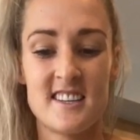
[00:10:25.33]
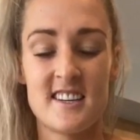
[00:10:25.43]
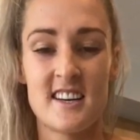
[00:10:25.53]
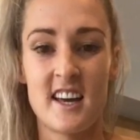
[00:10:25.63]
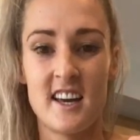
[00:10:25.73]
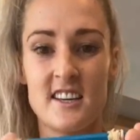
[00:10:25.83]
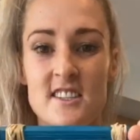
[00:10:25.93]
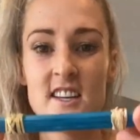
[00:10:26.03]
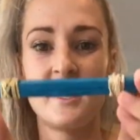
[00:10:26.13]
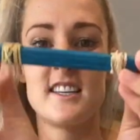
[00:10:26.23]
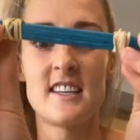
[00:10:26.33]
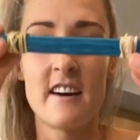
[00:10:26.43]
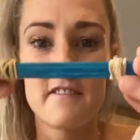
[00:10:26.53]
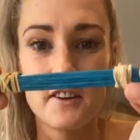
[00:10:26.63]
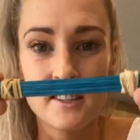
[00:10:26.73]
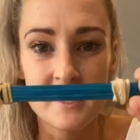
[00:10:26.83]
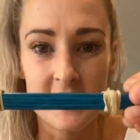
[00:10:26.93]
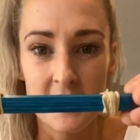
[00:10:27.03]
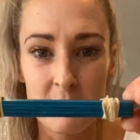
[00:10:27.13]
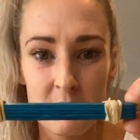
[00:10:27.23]
Okay, so there's our first
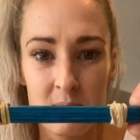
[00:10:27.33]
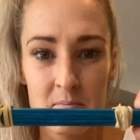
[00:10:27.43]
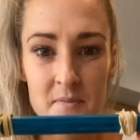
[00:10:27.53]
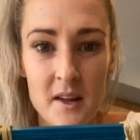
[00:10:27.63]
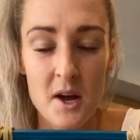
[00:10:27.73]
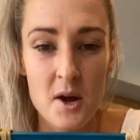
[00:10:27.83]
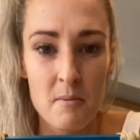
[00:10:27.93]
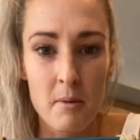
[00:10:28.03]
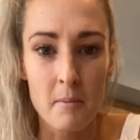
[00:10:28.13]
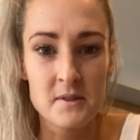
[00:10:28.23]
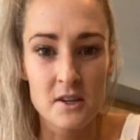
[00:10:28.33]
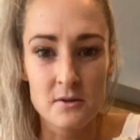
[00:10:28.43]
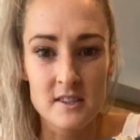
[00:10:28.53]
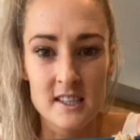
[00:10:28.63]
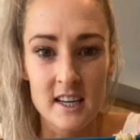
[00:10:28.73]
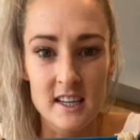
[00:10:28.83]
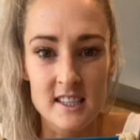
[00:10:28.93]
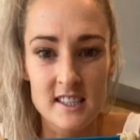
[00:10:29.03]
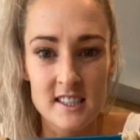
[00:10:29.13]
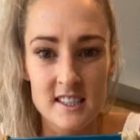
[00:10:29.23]
step. Popsicle
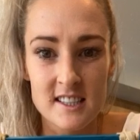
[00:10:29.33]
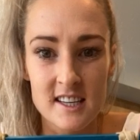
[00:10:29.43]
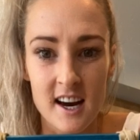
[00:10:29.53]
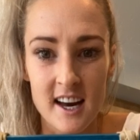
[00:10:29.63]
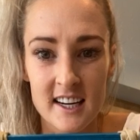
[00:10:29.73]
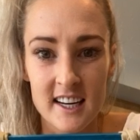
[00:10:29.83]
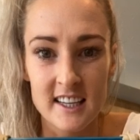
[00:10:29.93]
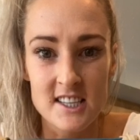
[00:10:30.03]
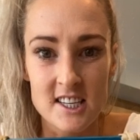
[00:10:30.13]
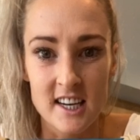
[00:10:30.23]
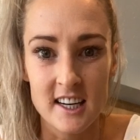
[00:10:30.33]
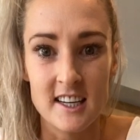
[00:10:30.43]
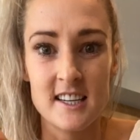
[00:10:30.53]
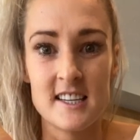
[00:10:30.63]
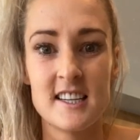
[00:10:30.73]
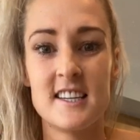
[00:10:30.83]
sticks tied at each end.